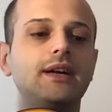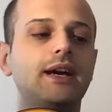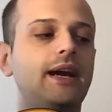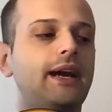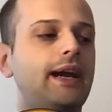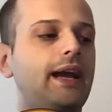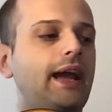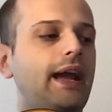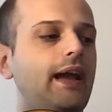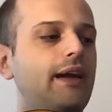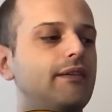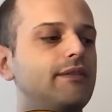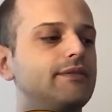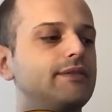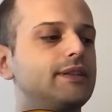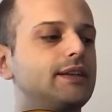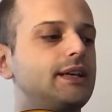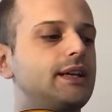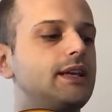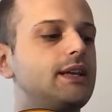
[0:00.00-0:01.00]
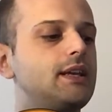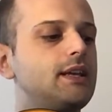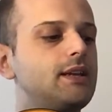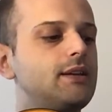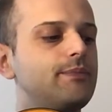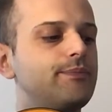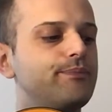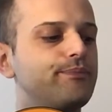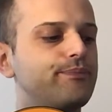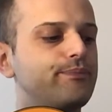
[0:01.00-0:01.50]
I have the E,
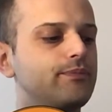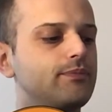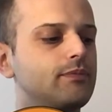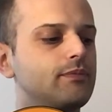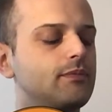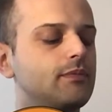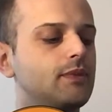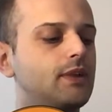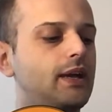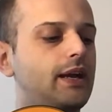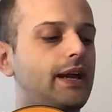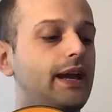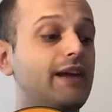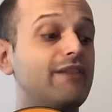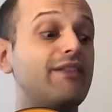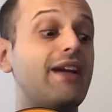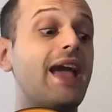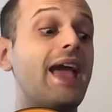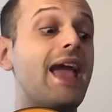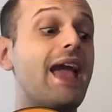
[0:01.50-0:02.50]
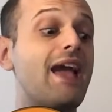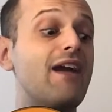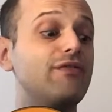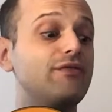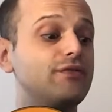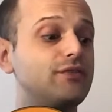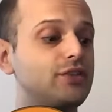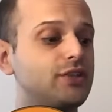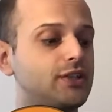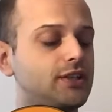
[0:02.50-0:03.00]
I have F
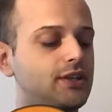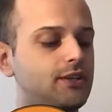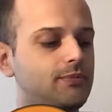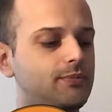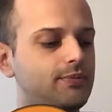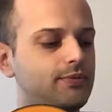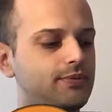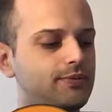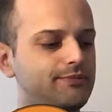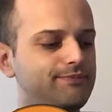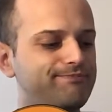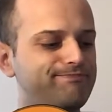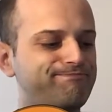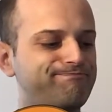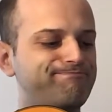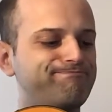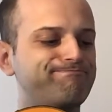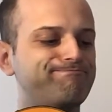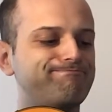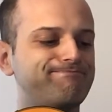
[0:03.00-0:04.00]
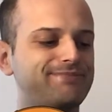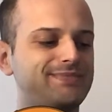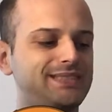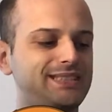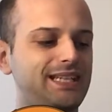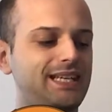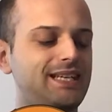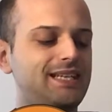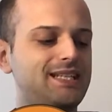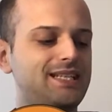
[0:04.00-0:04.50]
sharp,
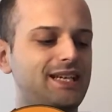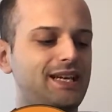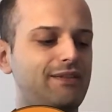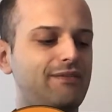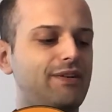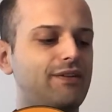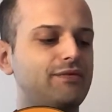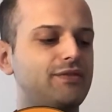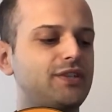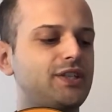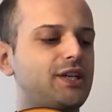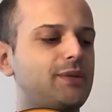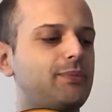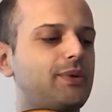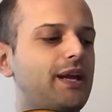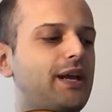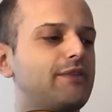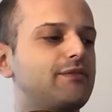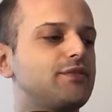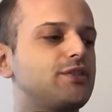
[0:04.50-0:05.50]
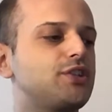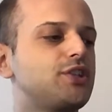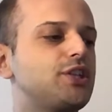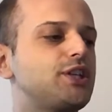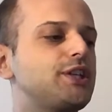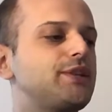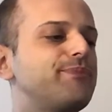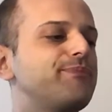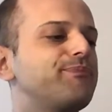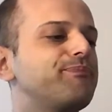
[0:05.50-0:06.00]
yes, I have F sharp, I have
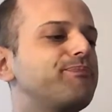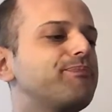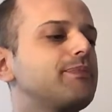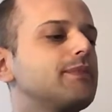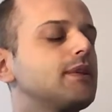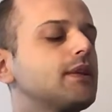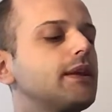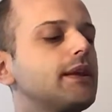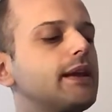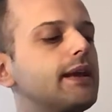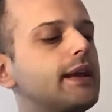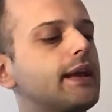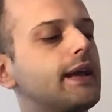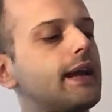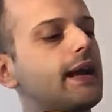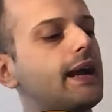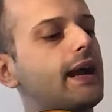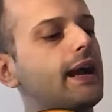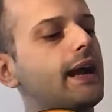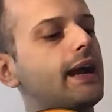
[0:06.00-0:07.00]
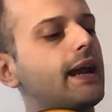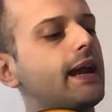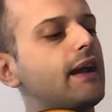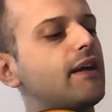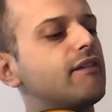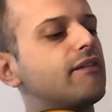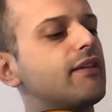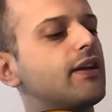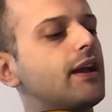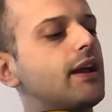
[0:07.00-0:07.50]
G, I
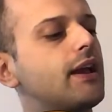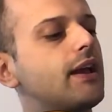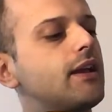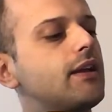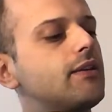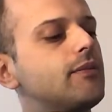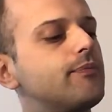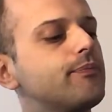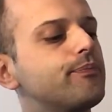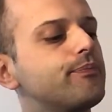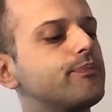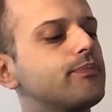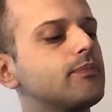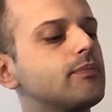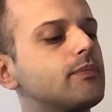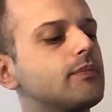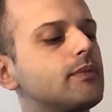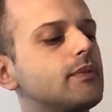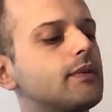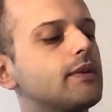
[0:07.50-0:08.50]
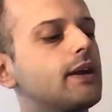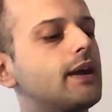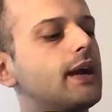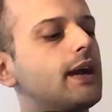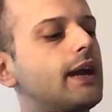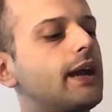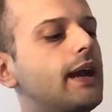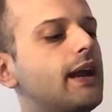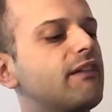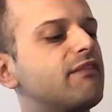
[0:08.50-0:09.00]
have A, I
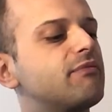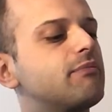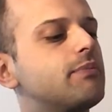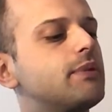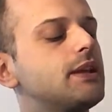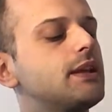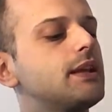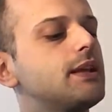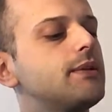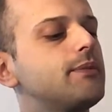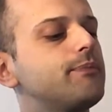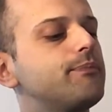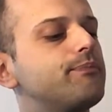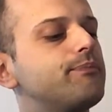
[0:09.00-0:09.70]
have B,